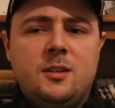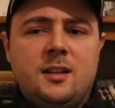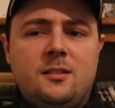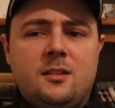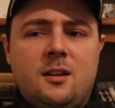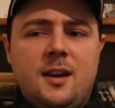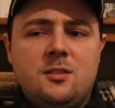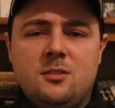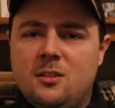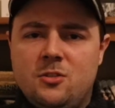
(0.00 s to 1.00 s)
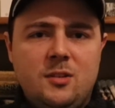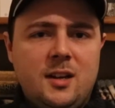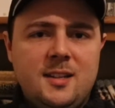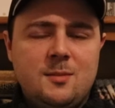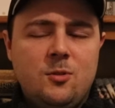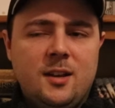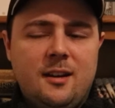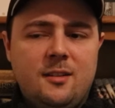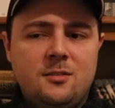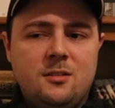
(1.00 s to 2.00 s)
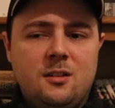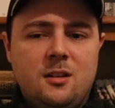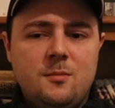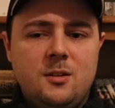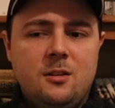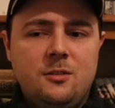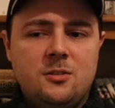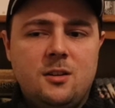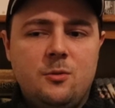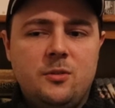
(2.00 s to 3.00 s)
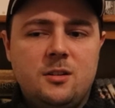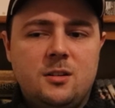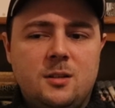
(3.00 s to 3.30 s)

and it's such a relatable character, you know, Luke Skywalker,